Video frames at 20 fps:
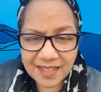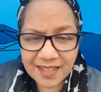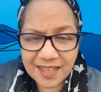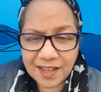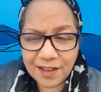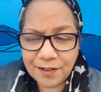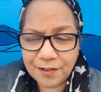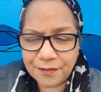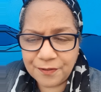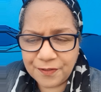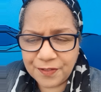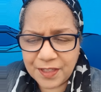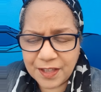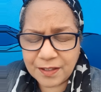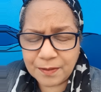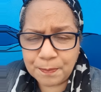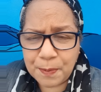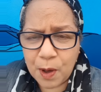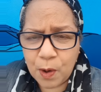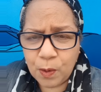Give
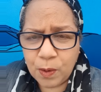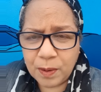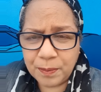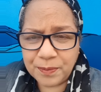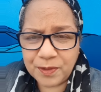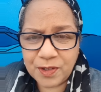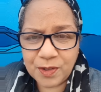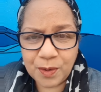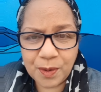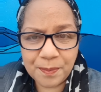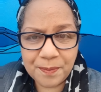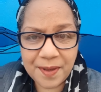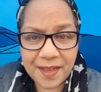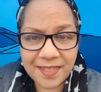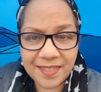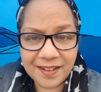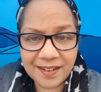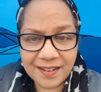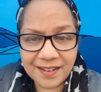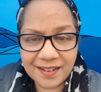this poem to a
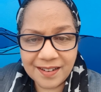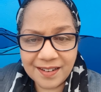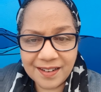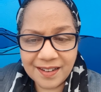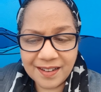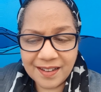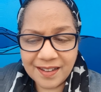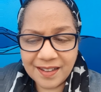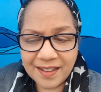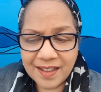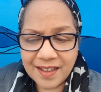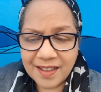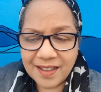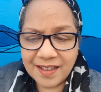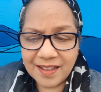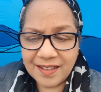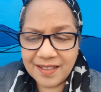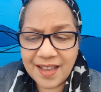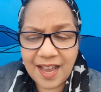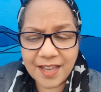mother,
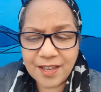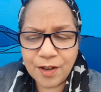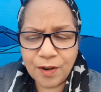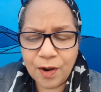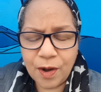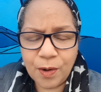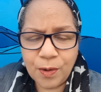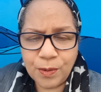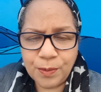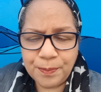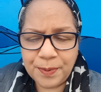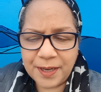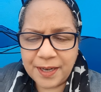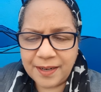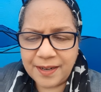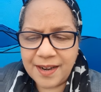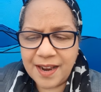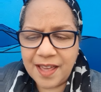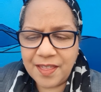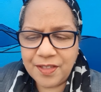not your own but
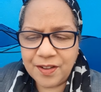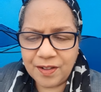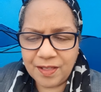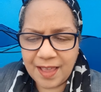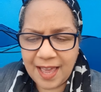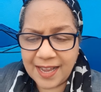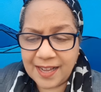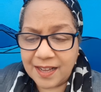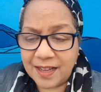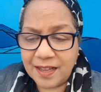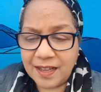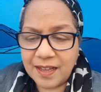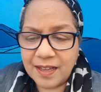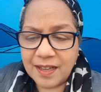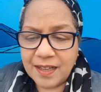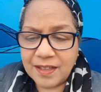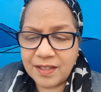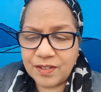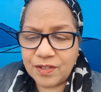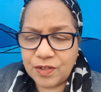another, like a
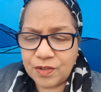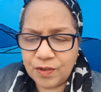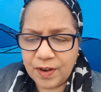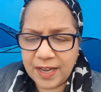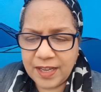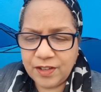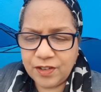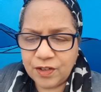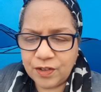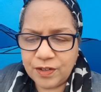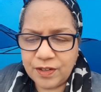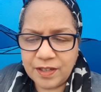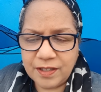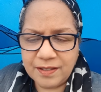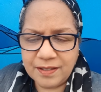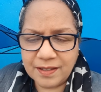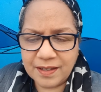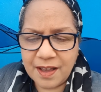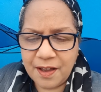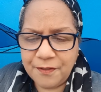stranger
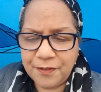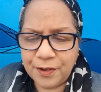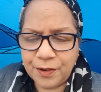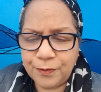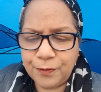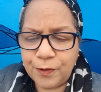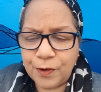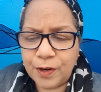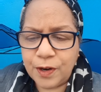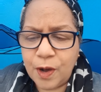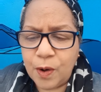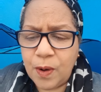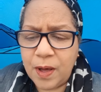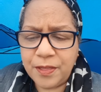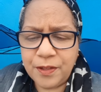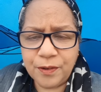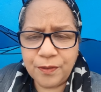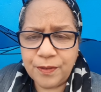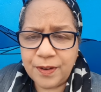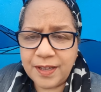discovered for no
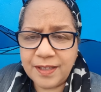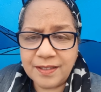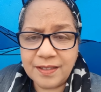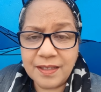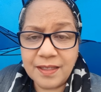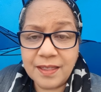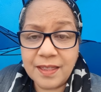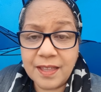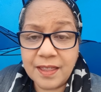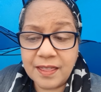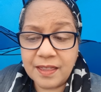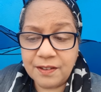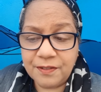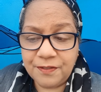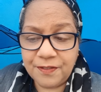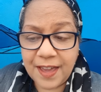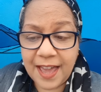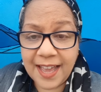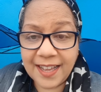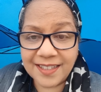other reason than the
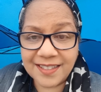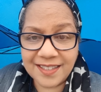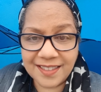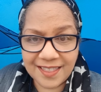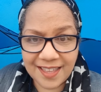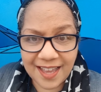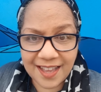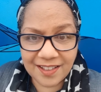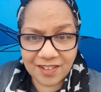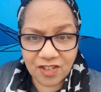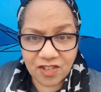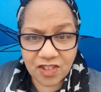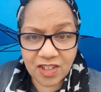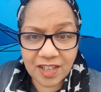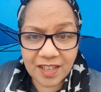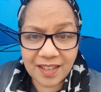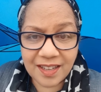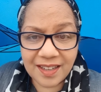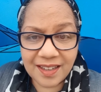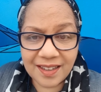fact that
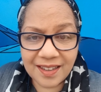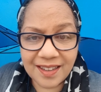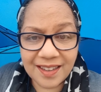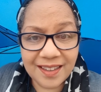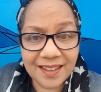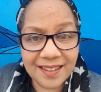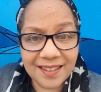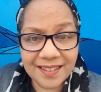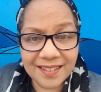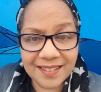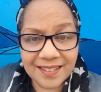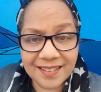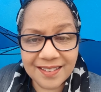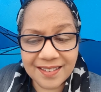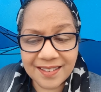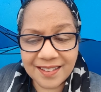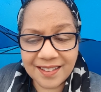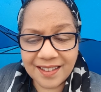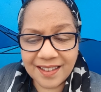she is.